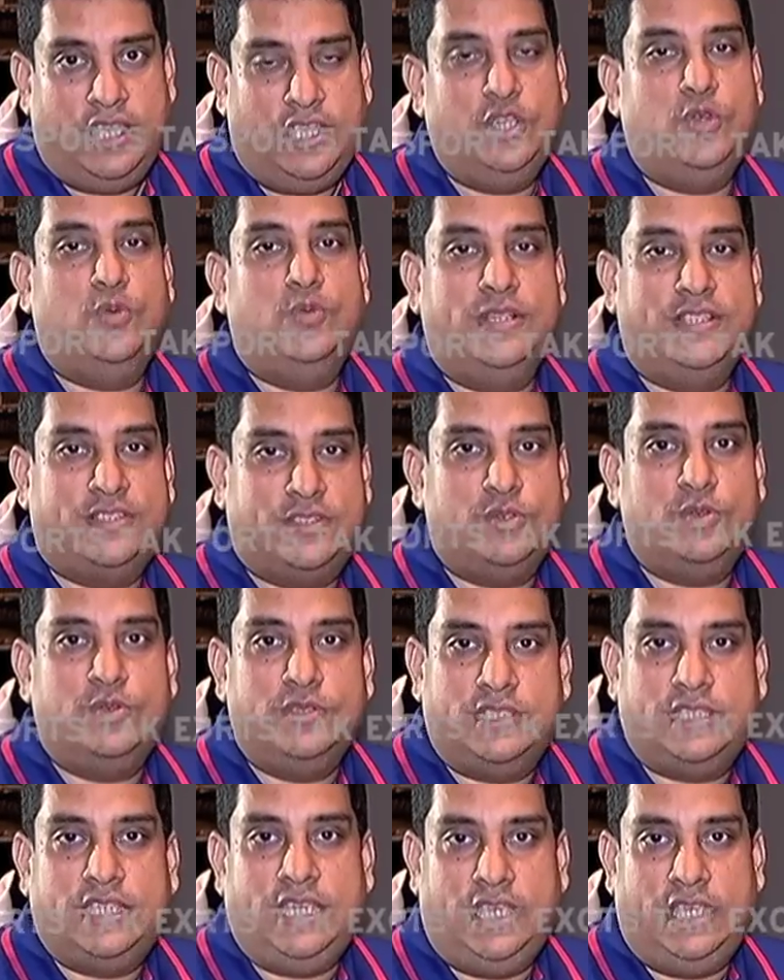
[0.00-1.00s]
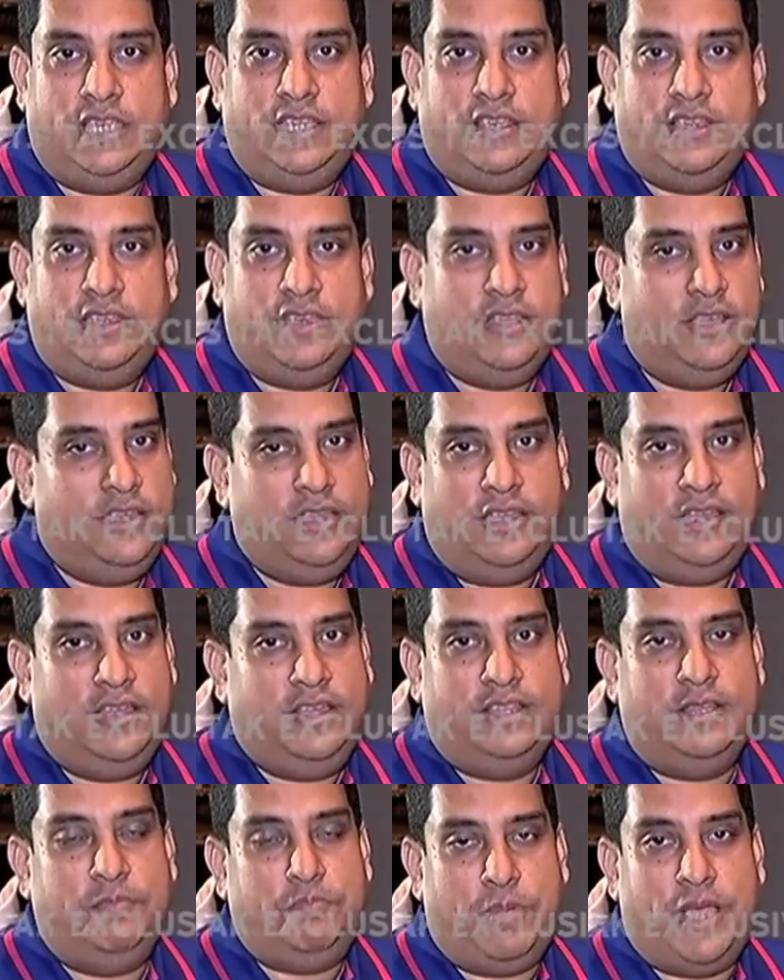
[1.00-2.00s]
you will soon see
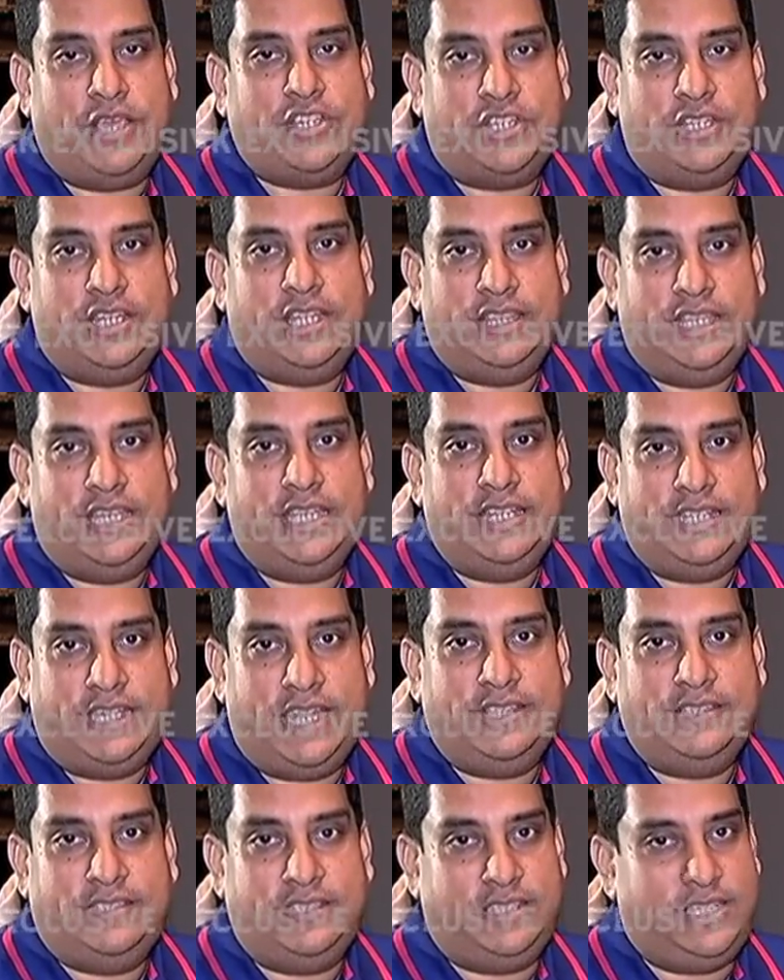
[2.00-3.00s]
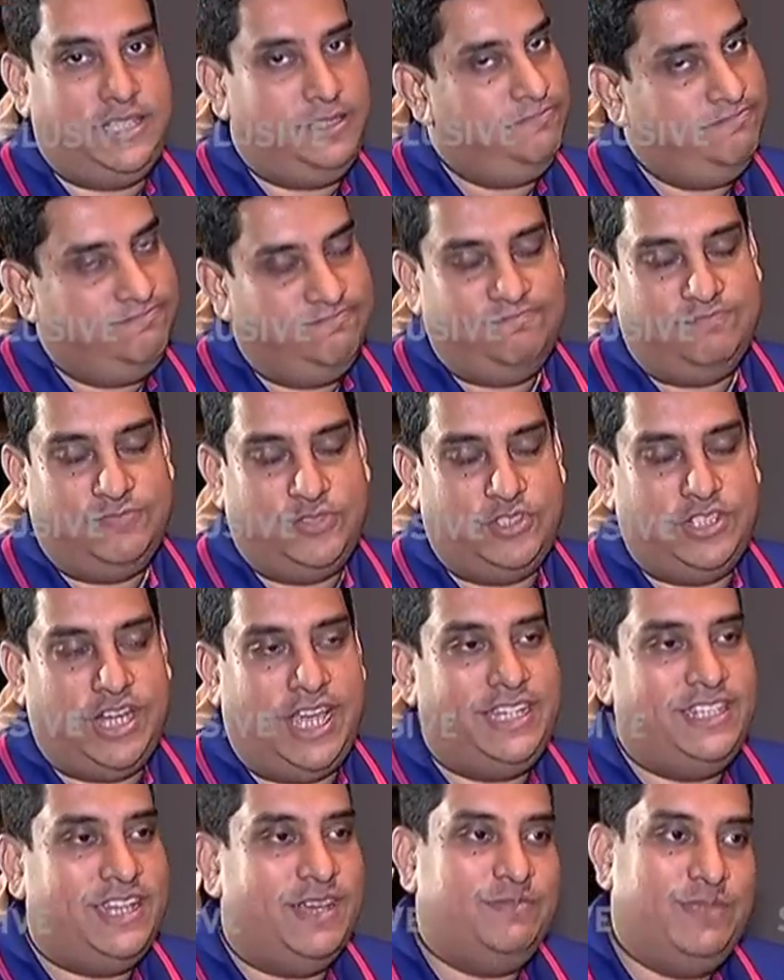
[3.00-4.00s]
the passion and the intensity
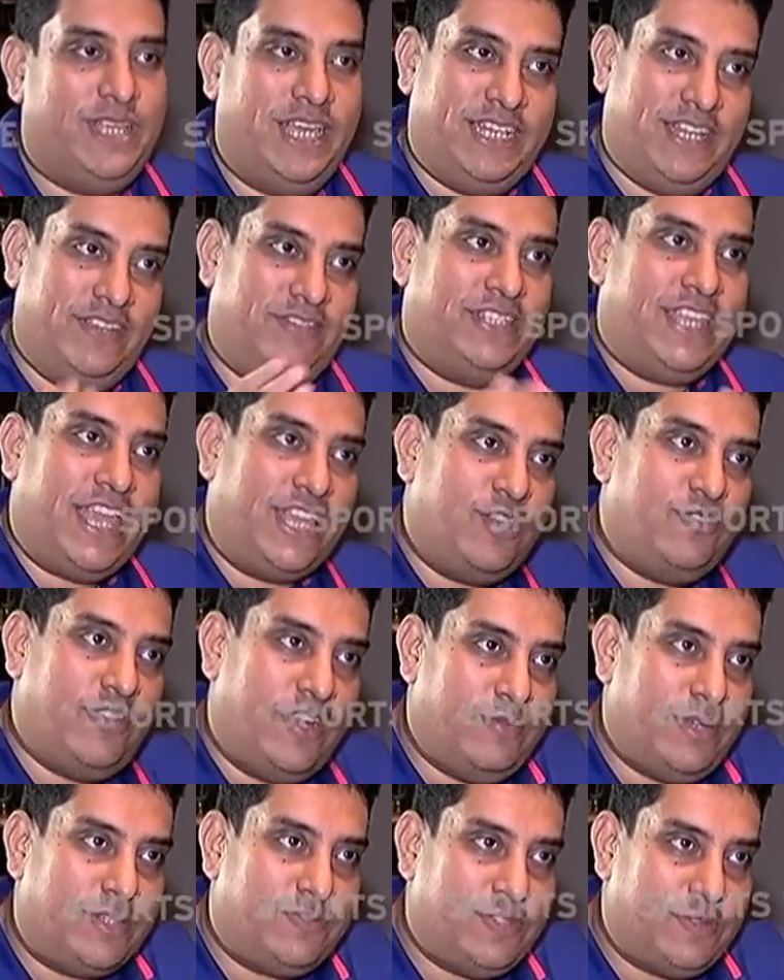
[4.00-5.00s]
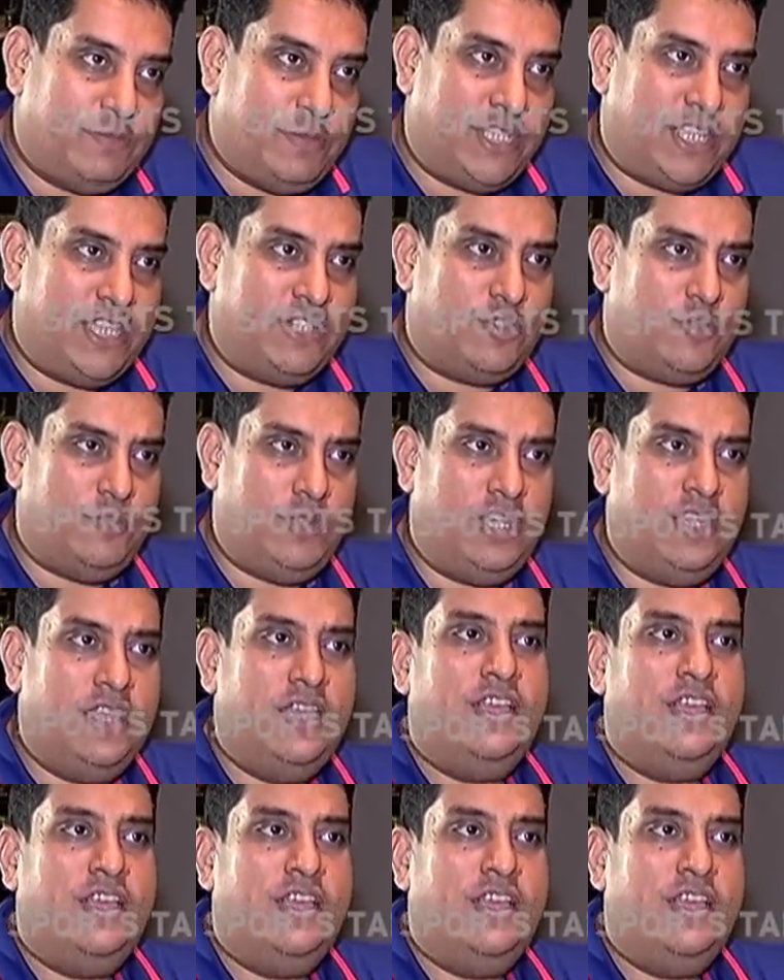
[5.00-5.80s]
right up there. David, thank you very much for speaking to me.